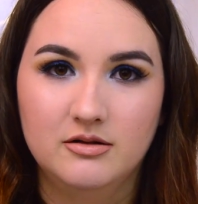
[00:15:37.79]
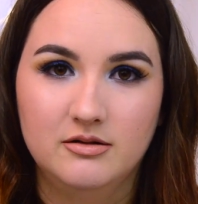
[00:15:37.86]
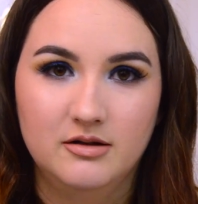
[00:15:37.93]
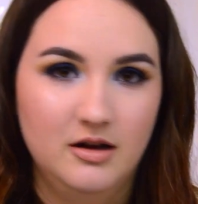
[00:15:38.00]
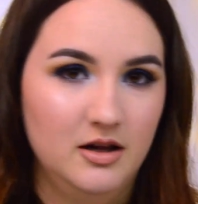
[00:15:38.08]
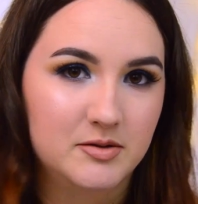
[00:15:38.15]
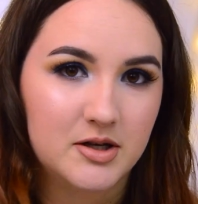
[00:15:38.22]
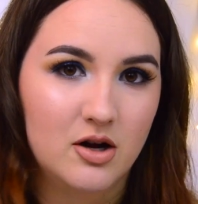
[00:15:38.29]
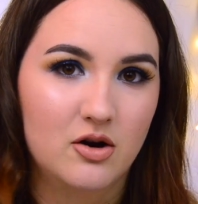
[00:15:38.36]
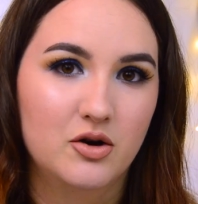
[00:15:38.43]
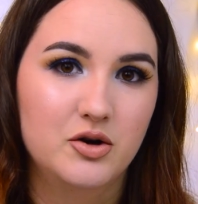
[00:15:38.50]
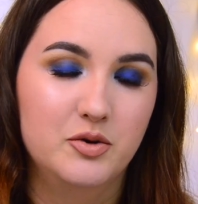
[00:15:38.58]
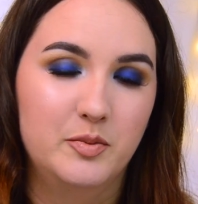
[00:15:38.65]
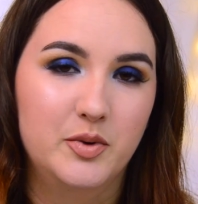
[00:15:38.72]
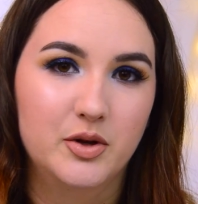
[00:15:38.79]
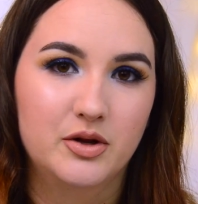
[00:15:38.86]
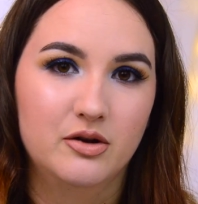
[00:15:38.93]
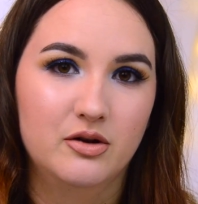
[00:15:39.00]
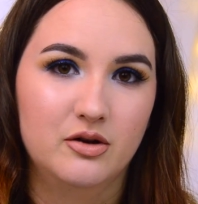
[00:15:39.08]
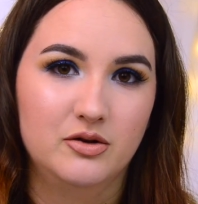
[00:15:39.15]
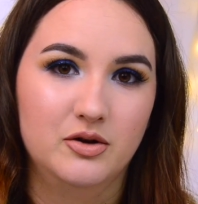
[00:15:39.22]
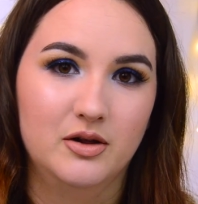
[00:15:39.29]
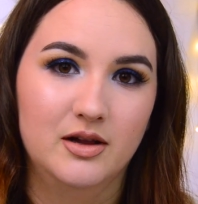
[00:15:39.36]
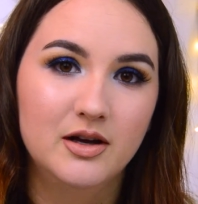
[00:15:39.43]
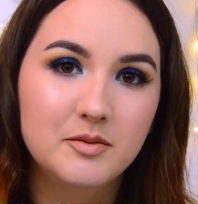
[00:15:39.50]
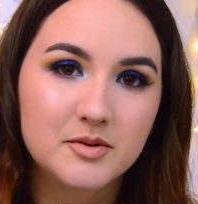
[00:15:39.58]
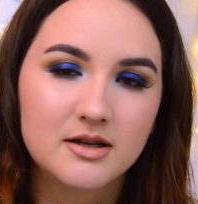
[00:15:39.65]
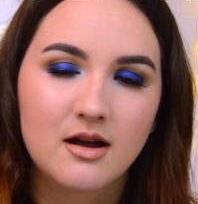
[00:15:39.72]
the lips color you put on your
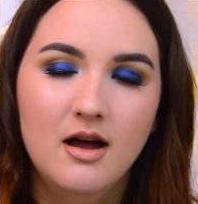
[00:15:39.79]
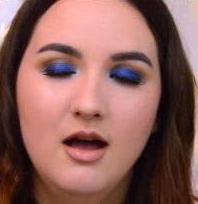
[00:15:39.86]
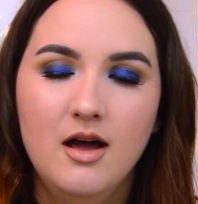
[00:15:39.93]
lips.